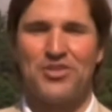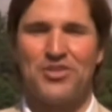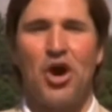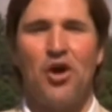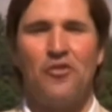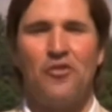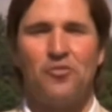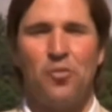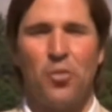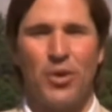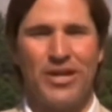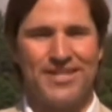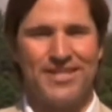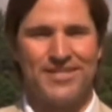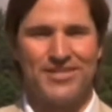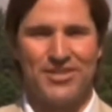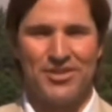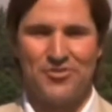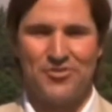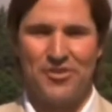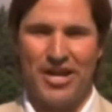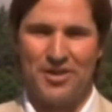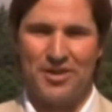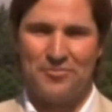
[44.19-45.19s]
of Windsor
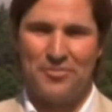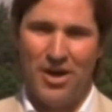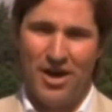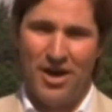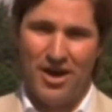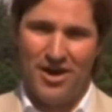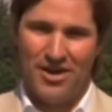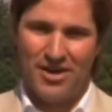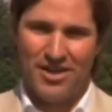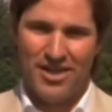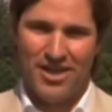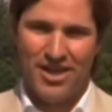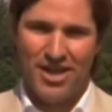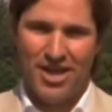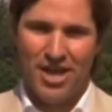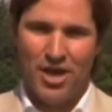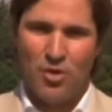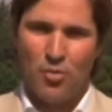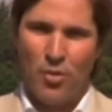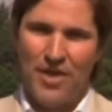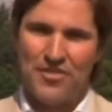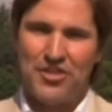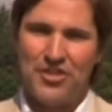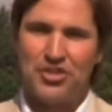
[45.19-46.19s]
Great Park,
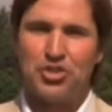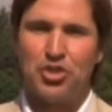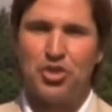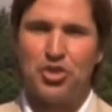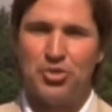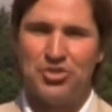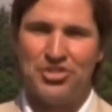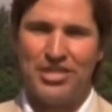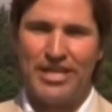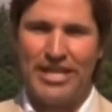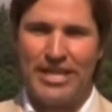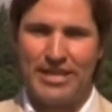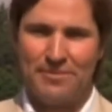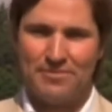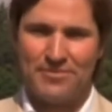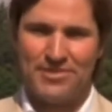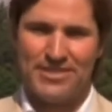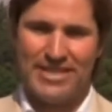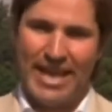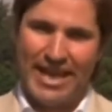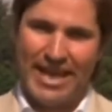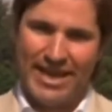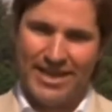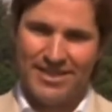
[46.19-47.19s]
where the two teams,
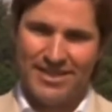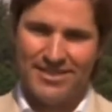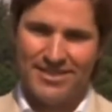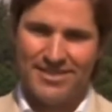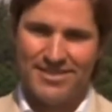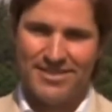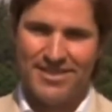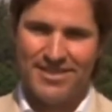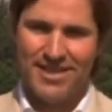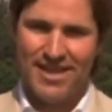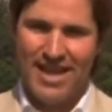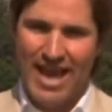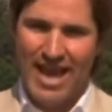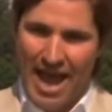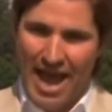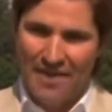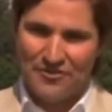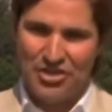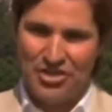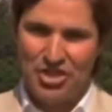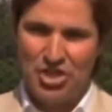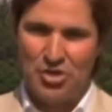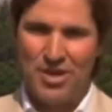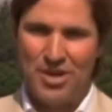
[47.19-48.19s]
England and
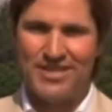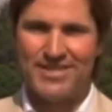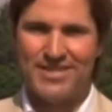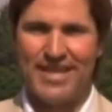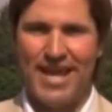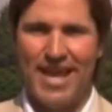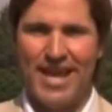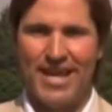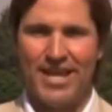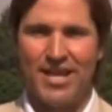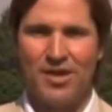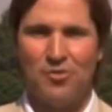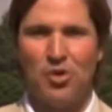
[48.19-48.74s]
the USA,